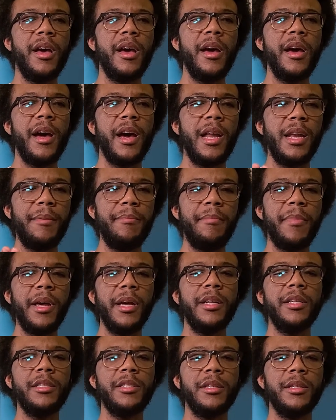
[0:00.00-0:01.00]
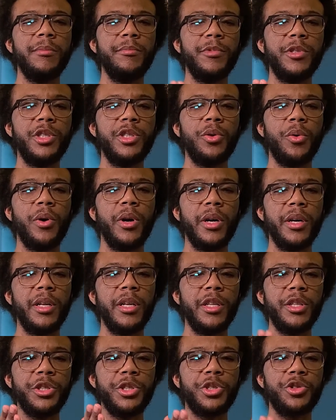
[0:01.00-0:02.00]
and makes them join
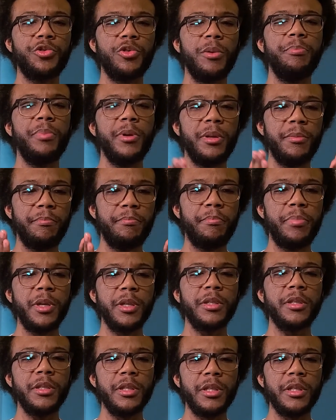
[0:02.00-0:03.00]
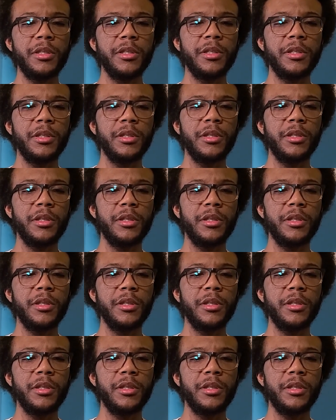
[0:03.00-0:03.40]
his shrimping business.